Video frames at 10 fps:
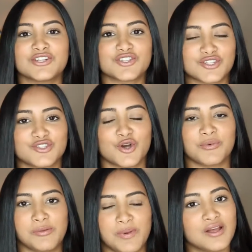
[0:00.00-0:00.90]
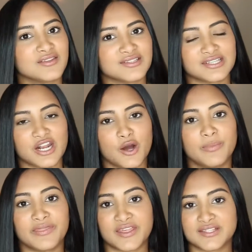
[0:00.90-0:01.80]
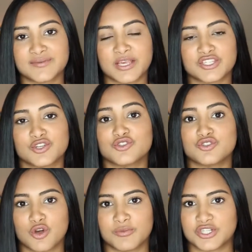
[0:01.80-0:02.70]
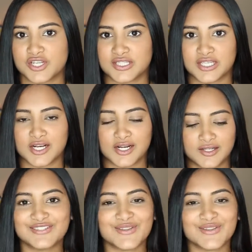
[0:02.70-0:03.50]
It's just so many buttons, you know, but this makes it so much easier.